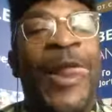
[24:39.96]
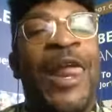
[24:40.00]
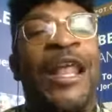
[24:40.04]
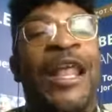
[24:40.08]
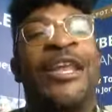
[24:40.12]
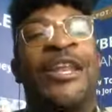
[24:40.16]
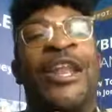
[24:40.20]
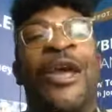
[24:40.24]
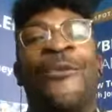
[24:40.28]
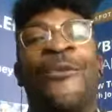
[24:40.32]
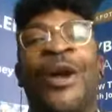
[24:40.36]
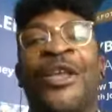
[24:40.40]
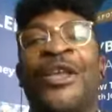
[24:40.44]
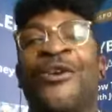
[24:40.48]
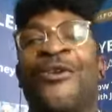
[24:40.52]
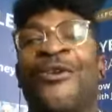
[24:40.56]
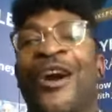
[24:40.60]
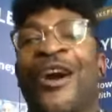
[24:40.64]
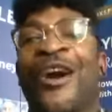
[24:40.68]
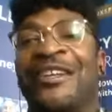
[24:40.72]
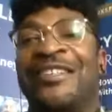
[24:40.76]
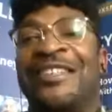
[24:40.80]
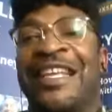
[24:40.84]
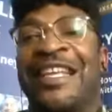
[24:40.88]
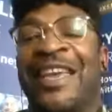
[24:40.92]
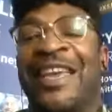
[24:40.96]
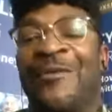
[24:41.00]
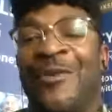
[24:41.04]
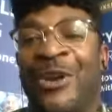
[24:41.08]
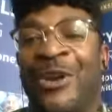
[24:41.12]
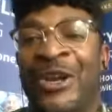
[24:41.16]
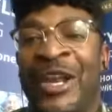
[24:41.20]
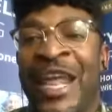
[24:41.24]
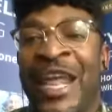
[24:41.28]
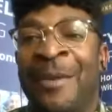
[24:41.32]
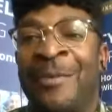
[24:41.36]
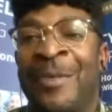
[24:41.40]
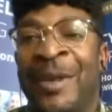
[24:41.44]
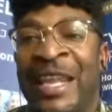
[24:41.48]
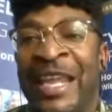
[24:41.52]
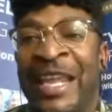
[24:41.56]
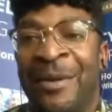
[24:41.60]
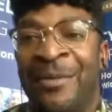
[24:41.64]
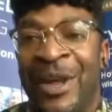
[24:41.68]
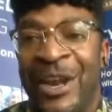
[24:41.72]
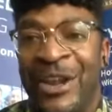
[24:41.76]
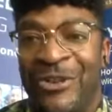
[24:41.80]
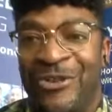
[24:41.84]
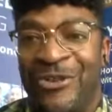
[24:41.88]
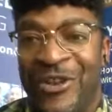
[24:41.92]
you know, when you're asked to give your name and
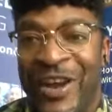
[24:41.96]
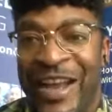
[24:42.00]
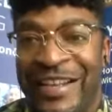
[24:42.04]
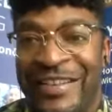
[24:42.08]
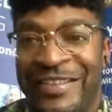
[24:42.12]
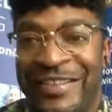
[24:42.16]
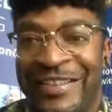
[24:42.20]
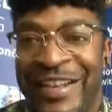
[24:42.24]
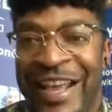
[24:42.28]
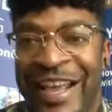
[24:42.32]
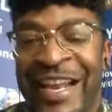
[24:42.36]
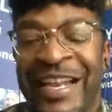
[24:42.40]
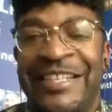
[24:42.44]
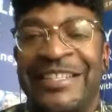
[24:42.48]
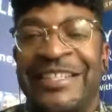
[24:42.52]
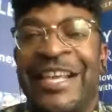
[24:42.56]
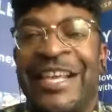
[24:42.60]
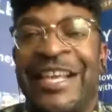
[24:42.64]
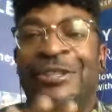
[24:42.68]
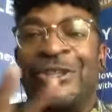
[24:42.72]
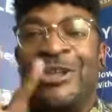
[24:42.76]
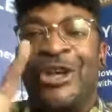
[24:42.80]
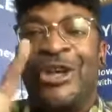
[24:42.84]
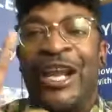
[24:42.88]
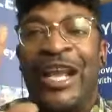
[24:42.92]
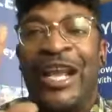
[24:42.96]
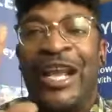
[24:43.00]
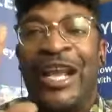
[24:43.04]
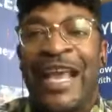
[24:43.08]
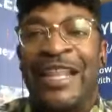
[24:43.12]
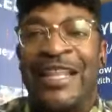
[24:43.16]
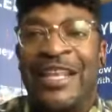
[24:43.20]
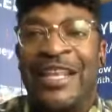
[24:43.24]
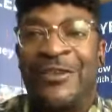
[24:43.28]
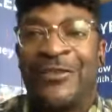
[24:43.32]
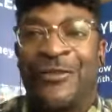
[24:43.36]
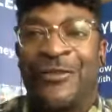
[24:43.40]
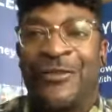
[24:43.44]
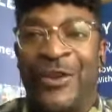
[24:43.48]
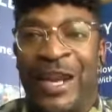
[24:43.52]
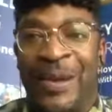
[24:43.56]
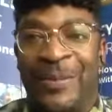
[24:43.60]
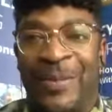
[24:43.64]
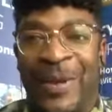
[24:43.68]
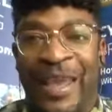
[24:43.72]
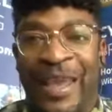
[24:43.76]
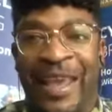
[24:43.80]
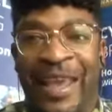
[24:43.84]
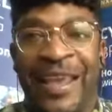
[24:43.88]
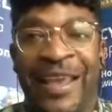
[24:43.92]
email address and it says you're going to get this
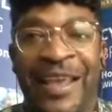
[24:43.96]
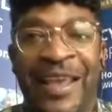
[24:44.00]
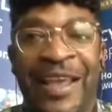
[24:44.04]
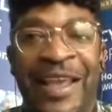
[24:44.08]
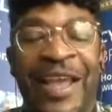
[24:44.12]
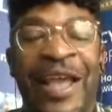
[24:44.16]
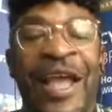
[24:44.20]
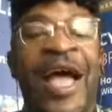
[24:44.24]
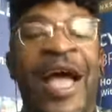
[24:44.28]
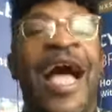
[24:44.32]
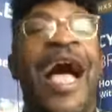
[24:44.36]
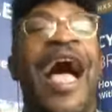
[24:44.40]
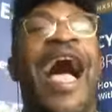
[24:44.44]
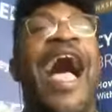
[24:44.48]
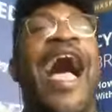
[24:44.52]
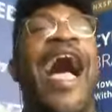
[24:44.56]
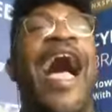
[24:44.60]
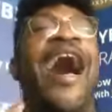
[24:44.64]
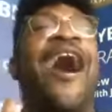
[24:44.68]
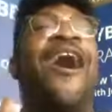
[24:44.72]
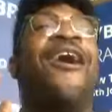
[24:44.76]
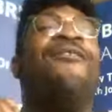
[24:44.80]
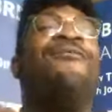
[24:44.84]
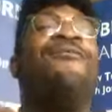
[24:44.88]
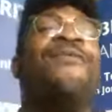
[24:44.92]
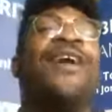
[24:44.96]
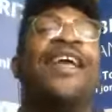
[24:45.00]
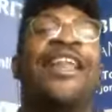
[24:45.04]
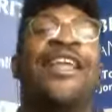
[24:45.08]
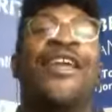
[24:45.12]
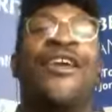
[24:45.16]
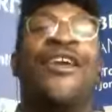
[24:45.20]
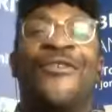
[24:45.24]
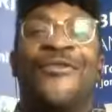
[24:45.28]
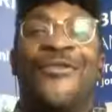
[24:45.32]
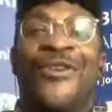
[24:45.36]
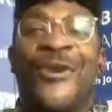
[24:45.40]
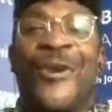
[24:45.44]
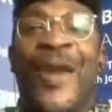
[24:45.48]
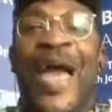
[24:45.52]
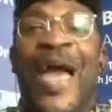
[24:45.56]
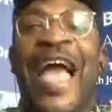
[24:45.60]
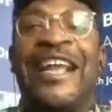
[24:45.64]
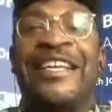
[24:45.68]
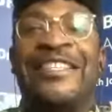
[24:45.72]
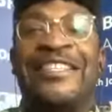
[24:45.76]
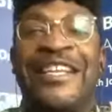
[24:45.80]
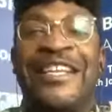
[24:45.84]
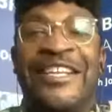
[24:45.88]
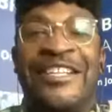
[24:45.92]
freebie, How many of you
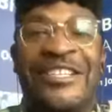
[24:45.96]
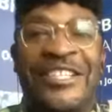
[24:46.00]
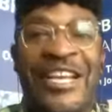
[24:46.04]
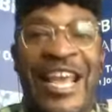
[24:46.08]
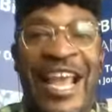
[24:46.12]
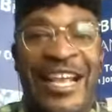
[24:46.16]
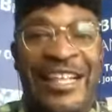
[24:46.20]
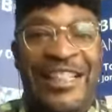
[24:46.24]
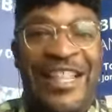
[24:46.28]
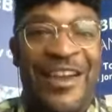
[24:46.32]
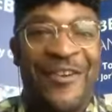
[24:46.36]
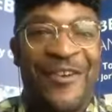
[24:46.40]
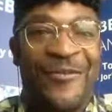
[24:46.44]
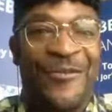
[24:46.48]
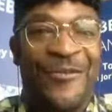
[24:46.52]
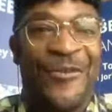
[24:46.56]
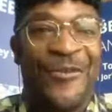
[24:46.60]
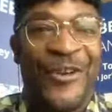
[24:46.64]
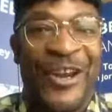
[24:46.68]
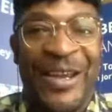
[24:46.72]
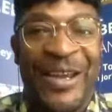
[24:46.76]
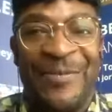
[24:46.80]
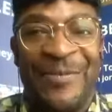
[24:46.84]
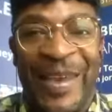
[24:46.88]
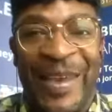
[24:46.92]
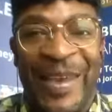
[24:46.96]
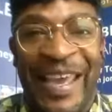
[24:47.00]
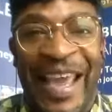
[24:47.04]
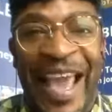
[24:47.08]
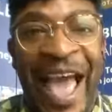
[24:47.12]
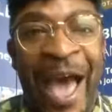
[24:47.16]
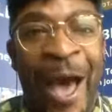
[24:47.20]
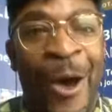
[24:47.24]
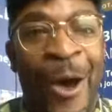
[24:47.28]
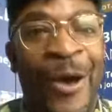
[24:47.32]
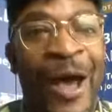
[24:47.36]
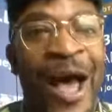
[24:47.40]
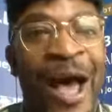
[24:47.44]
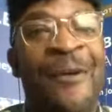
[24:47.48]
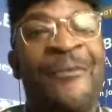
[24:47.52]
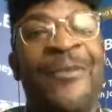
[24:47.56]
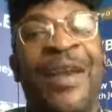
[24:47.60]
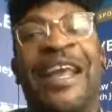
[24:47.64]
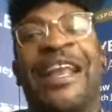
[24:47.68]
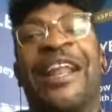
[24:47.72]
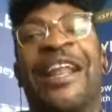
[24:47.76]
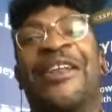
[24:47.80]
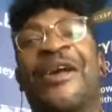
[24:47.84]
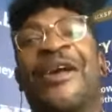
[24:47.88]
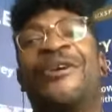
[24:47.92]
actually check that freebie out? I
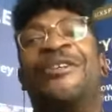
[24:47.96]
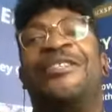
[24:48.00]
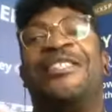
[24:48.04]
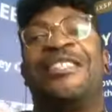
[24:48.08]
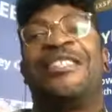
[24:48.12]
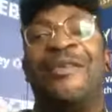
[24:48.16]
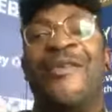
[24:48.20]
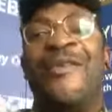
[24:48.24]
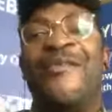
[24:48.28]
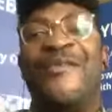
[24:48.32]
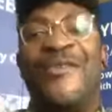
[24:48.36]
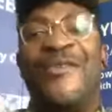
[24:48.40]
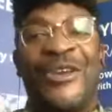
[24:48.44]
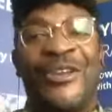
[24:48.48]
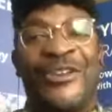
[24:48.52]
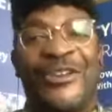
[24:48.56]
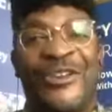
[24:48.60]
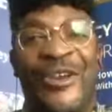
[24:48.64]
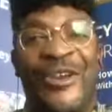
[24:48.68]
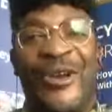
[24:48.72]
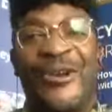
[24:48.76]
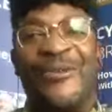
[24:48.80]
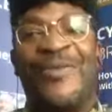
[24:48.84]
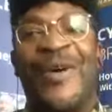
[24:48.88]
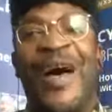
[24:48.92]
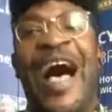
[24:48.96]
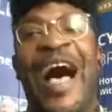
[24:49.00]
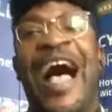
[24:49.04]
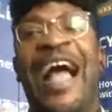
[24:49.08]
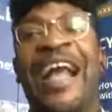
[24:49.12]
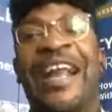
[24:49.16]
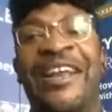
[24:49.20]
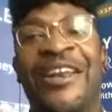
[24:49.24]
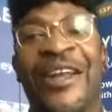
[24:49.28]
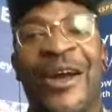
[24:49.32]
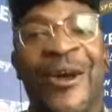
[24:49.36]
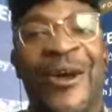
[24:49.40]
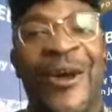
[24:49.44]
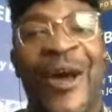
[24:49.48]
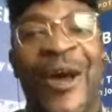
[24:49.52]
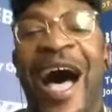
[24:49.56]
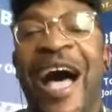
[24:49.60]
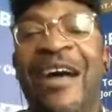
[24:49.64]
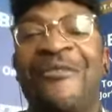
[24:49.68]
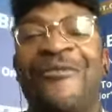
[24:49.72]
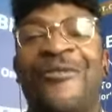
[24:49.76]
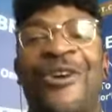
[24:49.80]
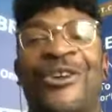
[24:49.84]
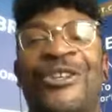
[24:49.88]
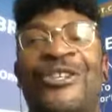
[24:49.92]
mean, I know some of you do, but I know
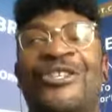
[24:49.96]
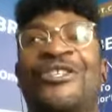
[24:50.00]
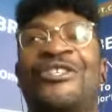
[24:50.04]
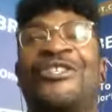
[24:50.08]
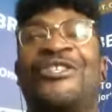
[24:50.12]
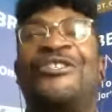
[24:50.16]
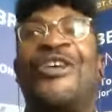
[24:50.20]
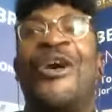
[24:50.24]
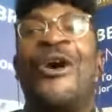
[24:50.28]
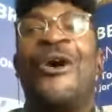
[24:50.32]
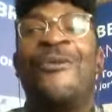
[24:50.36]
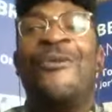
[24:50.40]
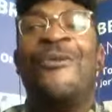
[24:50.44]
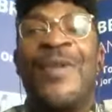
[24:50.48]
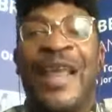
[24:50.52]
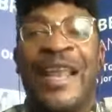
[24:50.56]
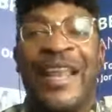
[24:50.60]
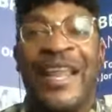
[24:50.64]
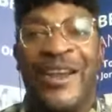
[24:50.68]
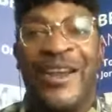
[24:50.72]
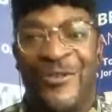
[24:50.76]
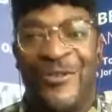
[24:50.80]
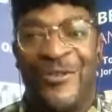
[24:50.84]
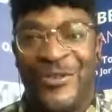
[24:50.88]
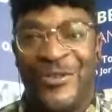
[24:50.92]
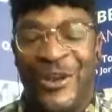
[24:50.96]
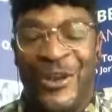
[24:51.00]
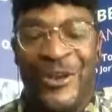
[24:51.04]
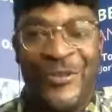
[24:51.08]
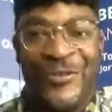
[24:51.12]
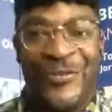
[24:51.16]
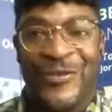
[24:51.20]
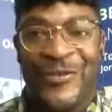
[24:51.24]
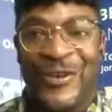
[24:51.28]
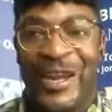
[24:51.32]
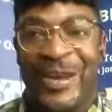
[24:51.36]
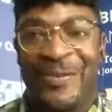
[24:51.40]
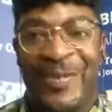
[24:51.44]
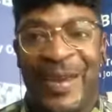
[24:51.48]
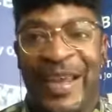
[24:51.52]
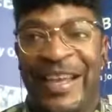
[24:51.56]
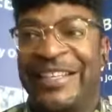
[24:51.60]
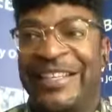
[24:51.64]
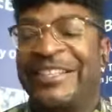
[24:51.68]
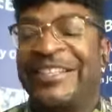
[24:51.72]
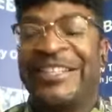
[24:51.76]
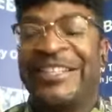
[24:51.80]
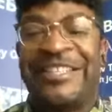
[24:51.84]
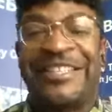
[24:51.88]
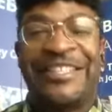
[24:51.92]
I've got so many of those
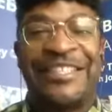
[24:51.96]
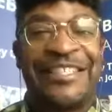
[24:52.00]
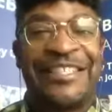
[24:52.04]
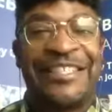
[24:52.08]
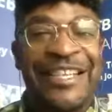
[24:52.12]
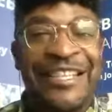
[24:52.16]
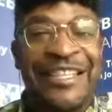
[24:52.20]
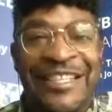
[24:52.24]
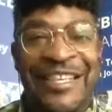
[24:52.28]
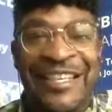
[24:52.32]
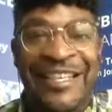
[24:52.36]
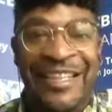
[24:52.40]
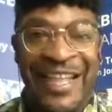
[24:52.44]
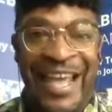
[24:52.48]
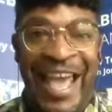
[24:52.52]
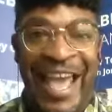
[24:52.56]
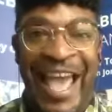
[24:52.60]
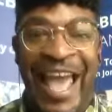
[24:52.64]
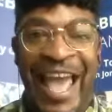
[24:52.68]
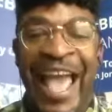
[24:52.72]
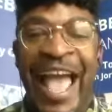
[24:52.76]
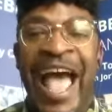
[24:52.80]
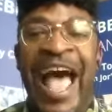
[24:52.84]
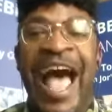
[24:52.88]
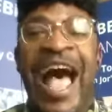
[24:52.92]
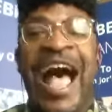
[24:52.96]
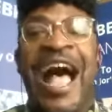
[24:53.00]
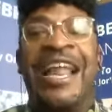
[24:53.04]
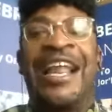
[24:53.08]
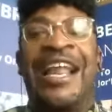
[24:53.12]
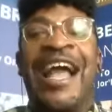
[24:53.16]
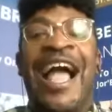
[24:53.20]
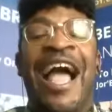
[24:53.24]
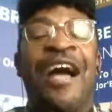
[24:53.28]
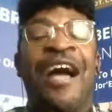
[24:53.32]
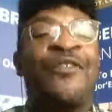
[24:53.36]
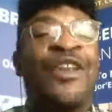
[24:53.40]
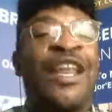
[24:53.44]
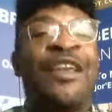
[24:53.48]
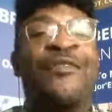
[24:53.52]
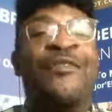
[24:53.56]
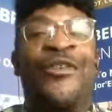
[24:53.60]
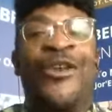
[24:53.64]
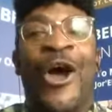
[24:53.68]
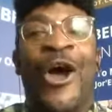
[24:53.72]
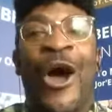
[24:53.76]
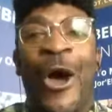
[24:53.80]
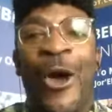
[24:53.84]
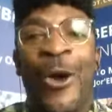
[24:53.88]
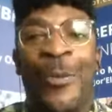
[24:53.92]
freebies just sitting there and I haven't
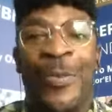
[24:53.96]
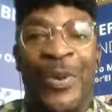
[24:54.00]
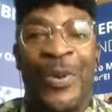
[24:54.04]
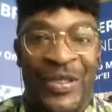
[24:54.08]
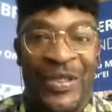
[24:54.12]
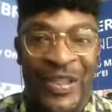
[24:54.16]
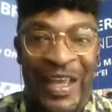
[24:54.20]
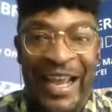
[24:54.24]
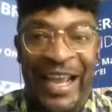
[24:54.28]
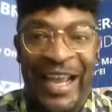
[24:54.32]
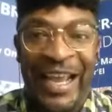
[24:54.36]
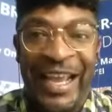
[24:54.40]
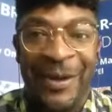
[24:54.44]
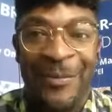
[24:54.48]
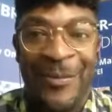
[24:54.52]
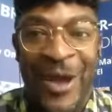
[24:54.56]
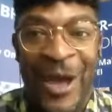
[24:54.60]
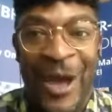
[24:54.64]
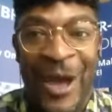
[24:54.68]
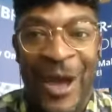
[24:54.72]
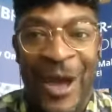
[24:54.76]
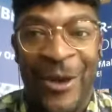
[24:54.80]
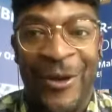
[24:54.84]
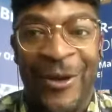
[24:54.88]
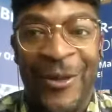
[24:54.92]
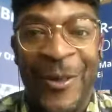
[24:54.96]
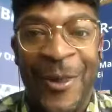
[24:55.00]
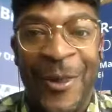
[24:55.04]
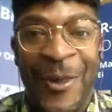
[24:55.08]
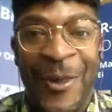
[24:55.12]
even opened the email.